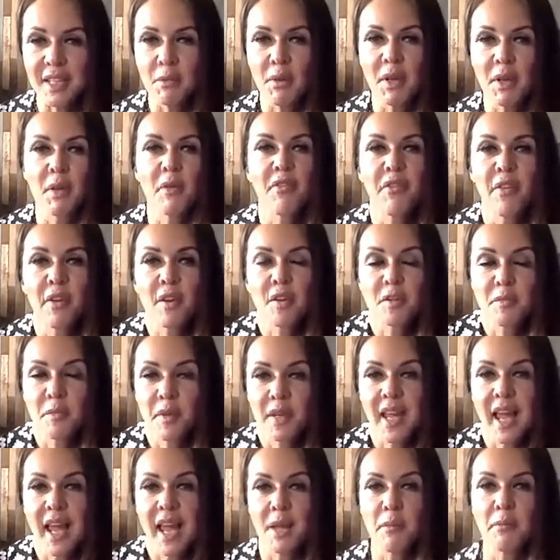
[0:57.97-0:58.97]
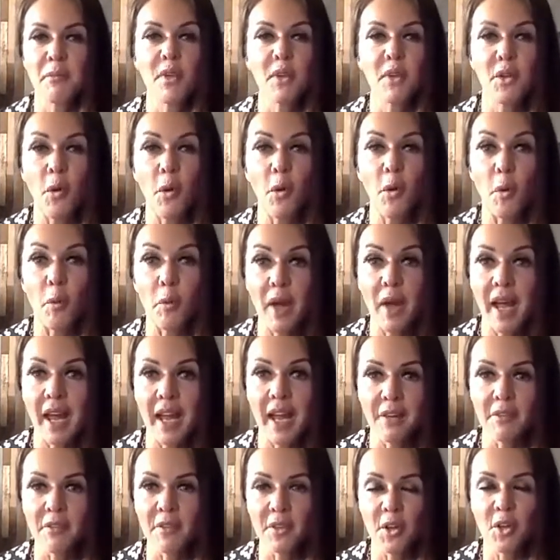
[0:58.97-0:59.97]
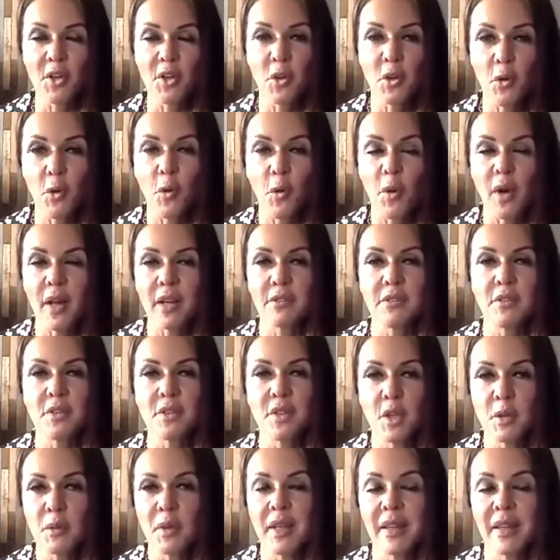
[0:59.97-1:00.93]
when it first became your behavior, your way of doing